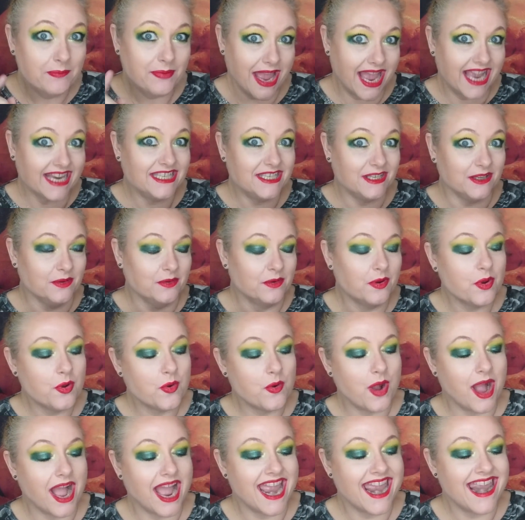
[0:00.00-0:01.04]
I do
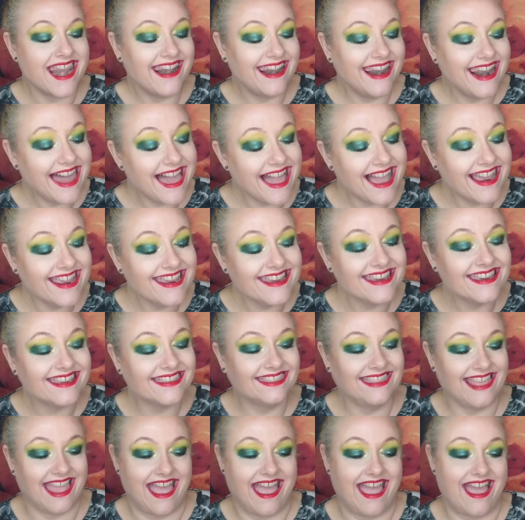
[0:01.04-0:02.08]
quite
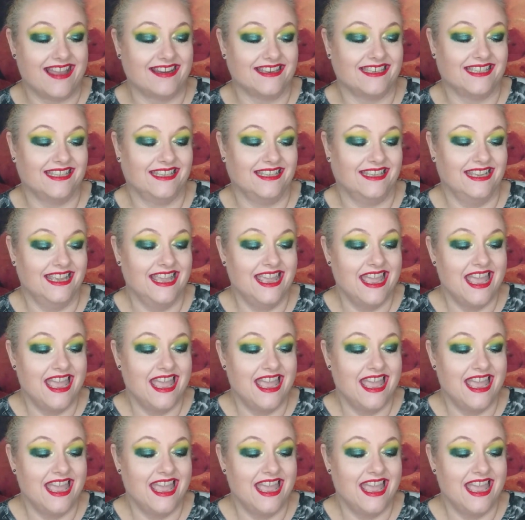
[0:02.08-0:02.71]
like that.